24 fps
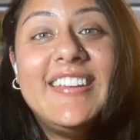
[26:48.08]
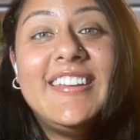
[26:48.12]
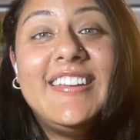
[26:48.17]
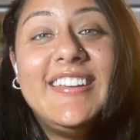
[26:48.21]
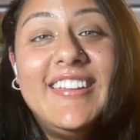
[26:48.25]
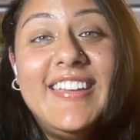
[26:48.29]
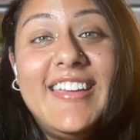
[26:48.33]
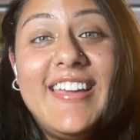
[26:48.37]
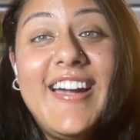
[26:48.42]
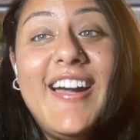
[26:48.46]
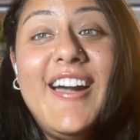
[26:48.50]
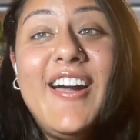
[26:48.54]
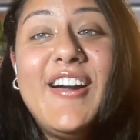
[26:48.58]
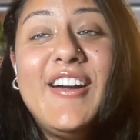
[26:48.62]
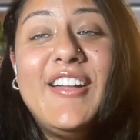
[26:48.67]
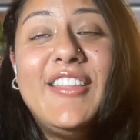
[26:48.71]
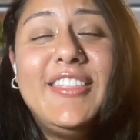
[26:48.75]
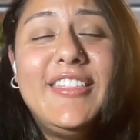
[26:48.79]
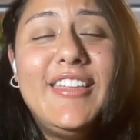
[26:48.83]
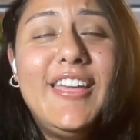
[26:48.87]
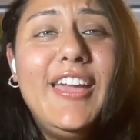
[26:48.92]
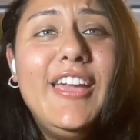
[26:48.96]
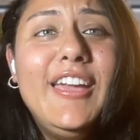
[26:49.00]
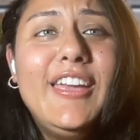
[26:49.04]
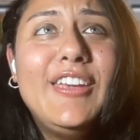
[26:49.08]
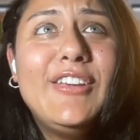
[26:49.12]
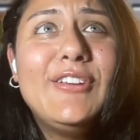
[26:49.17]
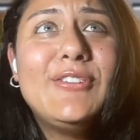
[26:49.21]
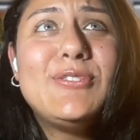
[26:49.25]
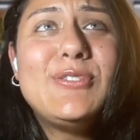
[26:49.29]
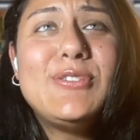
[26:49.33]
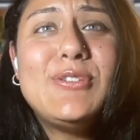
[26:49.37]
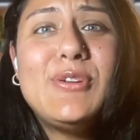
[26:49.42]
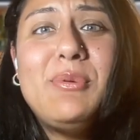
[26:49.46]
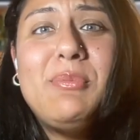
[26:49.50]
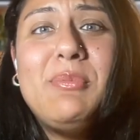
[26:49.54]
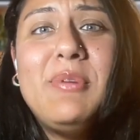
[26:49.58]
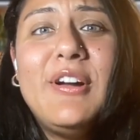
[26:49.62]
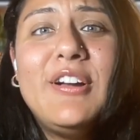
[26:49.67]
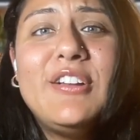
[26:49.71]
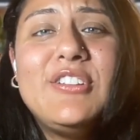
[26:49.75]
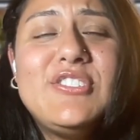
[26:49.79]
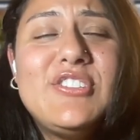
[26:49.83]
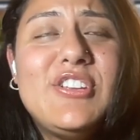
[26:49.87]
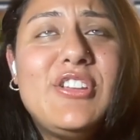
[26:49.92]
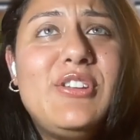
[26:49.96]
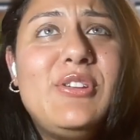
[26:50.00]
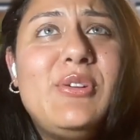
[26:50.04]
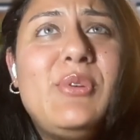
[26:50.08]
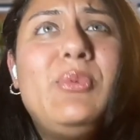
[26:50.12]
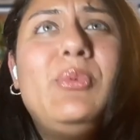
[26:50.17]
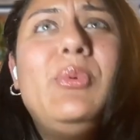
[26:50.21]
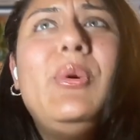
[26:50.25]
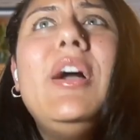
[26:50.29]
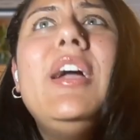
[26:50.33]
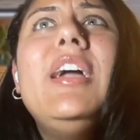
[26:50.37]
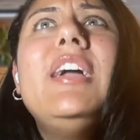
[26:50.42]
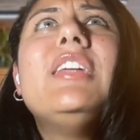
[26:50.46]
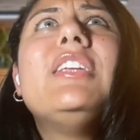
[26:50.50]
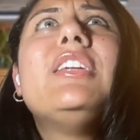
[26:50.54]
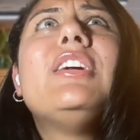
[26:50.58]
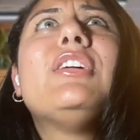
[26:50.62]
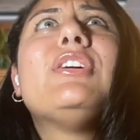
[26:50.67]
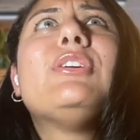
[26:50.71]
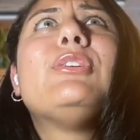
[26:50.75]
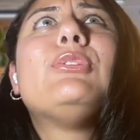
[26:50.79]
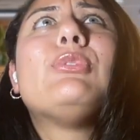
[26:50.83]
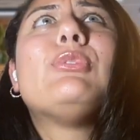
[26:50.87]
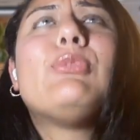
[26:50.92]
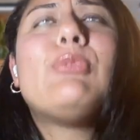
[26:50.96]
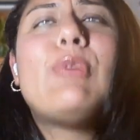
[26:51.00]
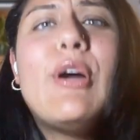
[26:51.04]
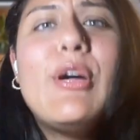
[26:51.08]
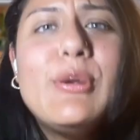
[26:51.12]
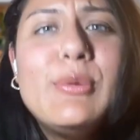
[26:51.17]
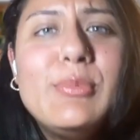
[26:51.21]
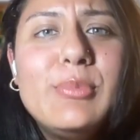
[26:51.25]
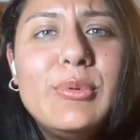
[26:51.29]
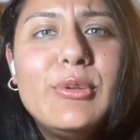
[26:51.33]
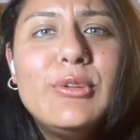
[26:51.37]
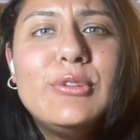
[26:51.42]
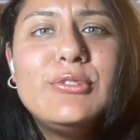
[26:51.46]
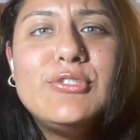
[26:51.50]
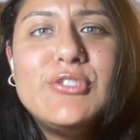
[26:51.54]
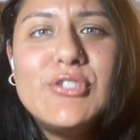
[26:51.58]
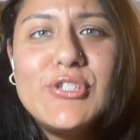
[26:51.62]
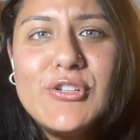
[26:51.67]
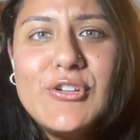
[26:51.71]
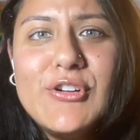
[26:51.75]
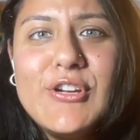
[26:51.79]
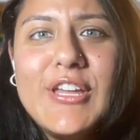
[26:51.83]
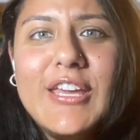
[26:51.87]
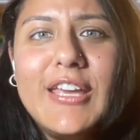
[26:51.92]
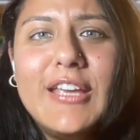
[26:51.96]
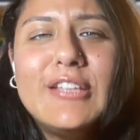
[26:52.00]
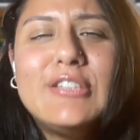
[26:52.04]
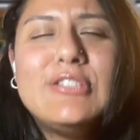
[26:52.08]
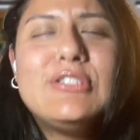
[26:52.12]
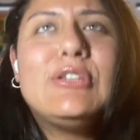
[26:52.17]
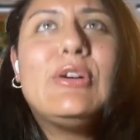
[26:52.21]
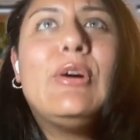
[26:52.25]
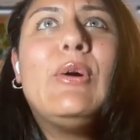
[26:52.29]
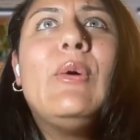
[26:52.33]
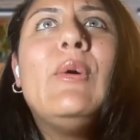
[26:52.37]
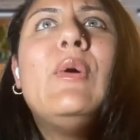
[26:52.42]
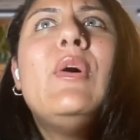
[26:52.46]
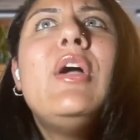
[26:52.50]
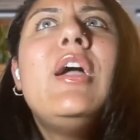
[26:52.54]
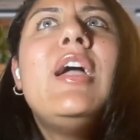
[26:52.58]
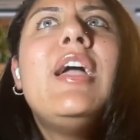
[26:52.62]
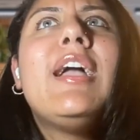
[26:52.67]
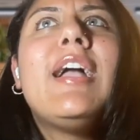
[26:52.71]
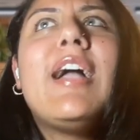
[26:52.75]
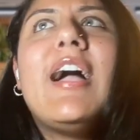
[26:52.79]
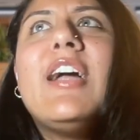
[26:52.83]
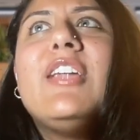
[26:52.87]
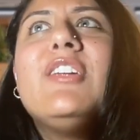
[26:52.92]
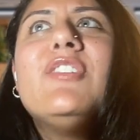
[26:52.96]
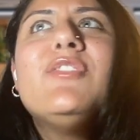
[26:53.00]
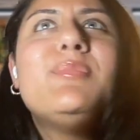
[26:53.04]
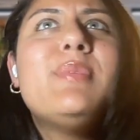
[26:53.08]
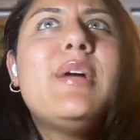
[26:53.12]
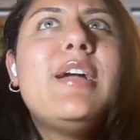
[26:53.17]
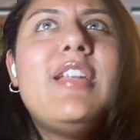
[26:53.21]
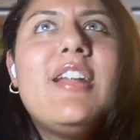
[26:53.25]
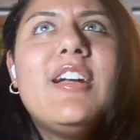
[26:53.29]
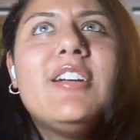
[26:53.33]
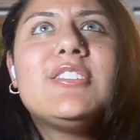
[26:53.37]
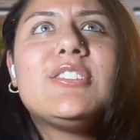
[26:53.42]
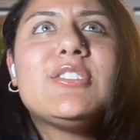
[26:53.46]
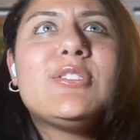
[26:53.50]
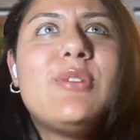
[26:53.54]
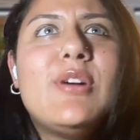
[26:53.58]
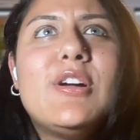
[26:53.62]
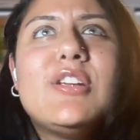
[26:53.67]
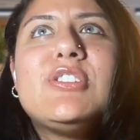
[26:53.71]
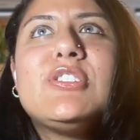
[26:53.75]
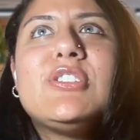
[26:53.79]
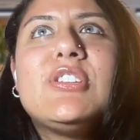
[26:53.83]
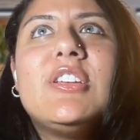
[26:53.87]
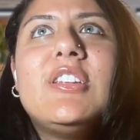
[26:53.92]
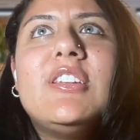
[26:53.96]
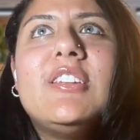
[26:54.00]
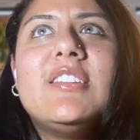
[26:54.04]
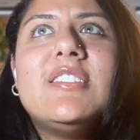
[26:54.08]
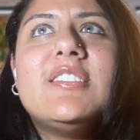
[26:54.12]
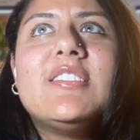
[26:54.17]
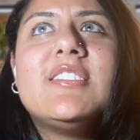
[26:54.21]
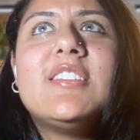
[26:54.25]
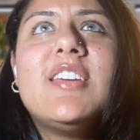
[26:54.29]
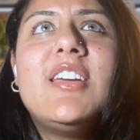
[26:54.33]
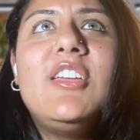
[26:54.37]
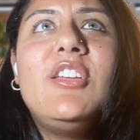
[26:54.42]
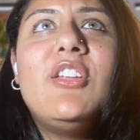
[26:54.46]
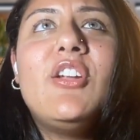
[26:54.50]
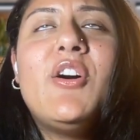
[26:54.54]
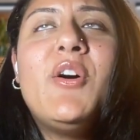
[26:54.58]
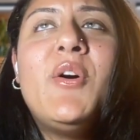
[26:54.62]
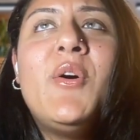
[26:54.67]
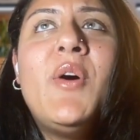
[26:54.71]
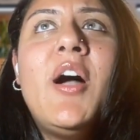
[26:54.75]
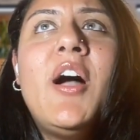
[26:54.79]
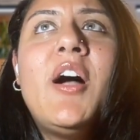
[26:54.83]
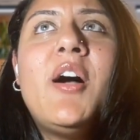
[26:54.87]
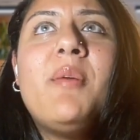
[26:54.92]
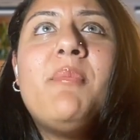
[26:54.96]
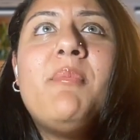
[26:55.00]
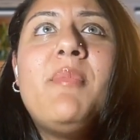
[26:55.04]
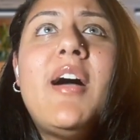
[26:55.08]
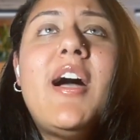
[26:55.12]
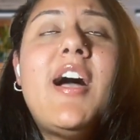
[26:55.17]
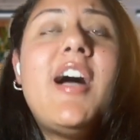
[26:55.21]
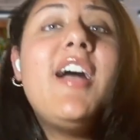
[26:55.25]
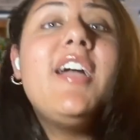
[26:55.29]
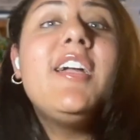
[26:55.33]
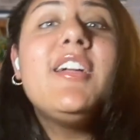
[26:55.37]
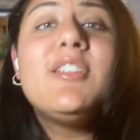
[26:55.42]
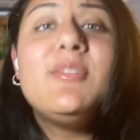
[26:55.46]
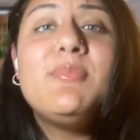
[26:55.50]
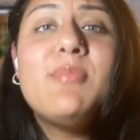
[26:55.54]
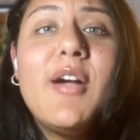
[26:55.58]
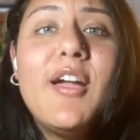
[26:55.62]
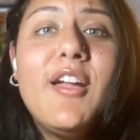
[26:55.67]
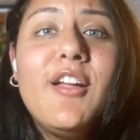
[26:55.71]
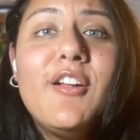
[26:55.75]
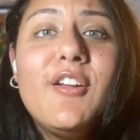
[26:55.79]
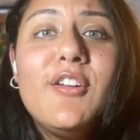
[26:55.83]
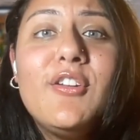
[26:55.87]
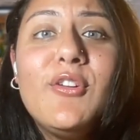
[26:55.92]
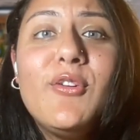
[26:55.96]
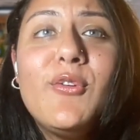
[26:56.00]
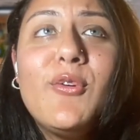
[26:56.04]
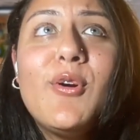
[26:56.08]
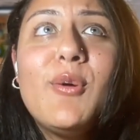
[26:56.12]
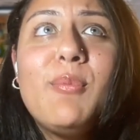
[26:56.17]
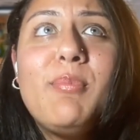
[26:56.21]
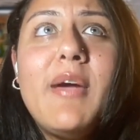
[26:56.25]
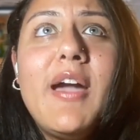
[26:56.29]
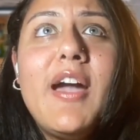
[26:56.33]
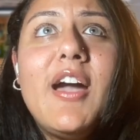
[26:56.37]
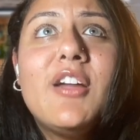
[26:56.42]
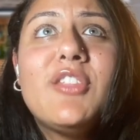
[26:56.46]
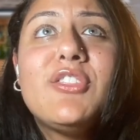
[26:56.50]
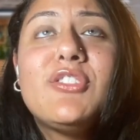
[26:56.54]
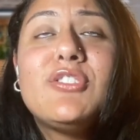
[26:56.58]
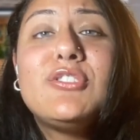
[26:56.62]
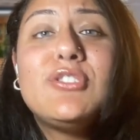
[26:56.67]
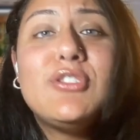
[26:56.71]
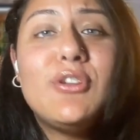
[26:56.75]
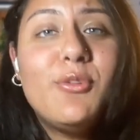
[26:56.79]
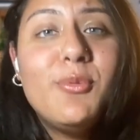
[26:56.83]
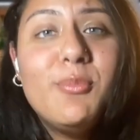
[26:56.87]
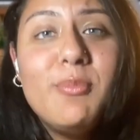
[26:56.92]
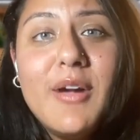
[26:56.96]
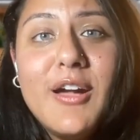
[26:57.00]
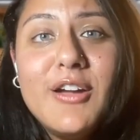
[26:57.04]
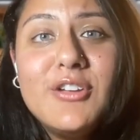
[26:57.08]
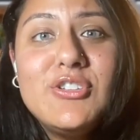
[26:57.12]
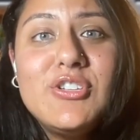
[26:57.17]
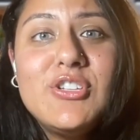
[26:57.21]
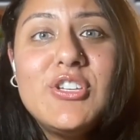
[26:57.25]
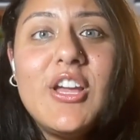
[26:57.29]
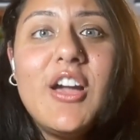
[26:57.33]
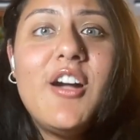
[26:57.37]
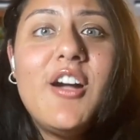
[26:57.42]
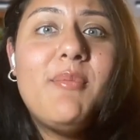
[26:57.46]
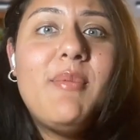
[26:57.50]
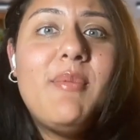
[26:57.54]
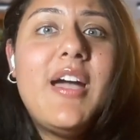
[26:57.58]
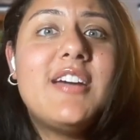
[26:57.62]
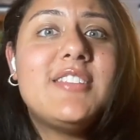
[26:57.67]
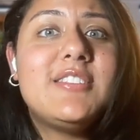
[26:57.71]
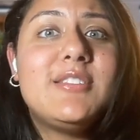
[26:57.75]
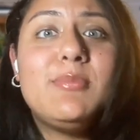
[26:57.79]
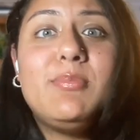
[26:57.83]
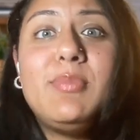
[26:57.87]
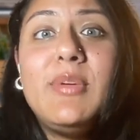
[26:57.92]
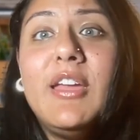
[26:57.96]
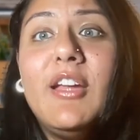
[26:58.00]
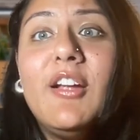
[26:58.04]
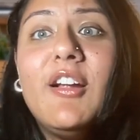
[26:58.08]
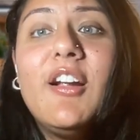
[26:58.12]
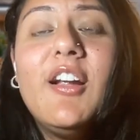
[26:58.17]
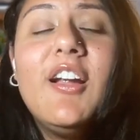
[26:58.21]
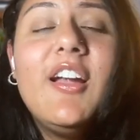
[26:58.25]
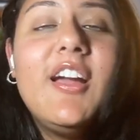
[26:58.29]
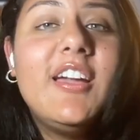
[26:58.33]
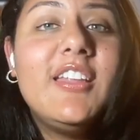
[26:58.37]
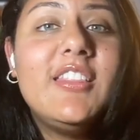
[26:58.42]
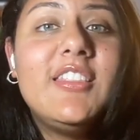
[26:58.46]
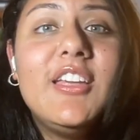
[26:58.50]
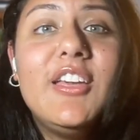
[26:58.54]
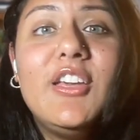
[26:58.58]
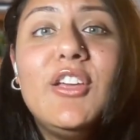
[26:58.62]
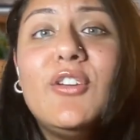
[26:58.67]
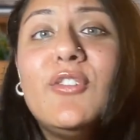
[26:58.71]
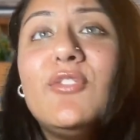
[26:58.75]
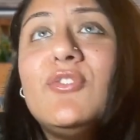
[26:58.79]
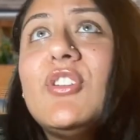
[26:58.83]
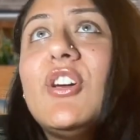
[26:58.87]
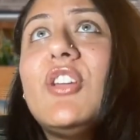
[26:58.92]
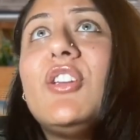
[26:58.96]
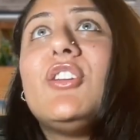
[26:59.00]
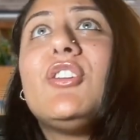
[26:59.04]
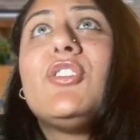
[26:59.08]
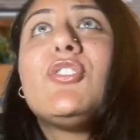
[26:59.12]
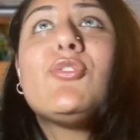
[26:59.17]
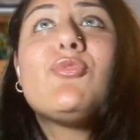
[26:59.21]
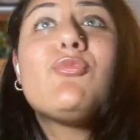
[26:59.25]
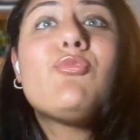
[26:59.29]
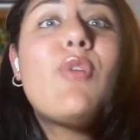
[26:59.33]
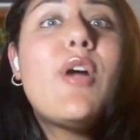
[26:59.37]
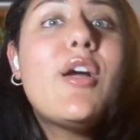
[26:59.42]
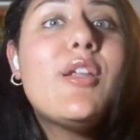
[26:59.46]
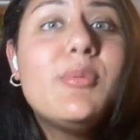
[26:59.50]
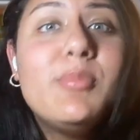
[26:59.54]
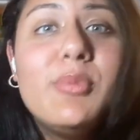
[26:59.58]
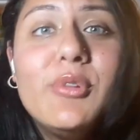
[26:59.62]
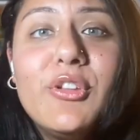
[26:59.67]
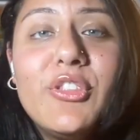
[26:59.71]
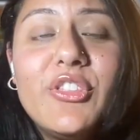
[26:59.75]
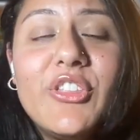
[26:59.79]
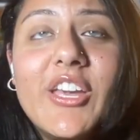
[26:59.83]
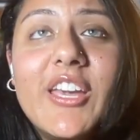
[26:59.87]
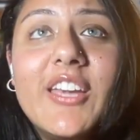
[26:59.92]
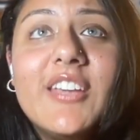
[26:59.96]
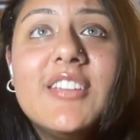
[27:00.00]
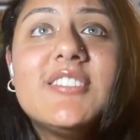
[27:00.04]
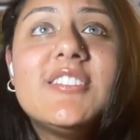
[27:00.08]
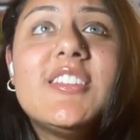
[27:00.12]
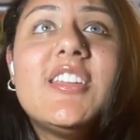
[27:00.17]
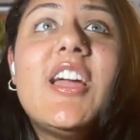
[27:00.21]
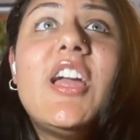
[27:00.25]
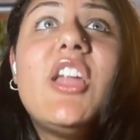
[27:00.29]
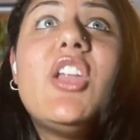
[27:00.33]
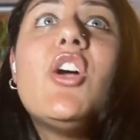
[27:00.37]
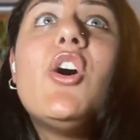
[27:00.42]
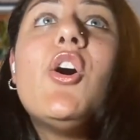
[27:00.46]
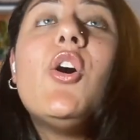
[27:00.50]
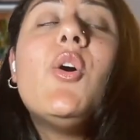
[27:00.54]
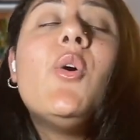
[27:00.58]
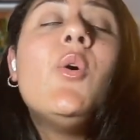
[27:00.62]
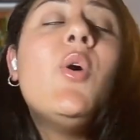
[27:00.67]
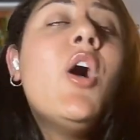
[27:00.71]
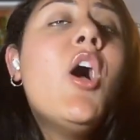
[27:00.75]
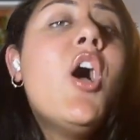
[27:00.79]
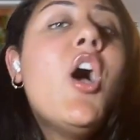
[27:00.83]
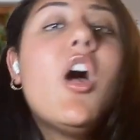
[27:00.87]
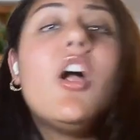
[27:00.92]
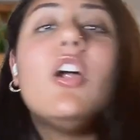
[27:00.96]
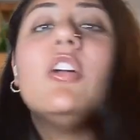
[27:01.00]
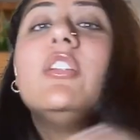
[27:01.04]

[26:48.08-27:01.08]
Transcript: Yeah, thank you so much. And what an incredible journey. So, kind of my next question is, I admire your path so much as a peer. I think you've done incredible things, and I know our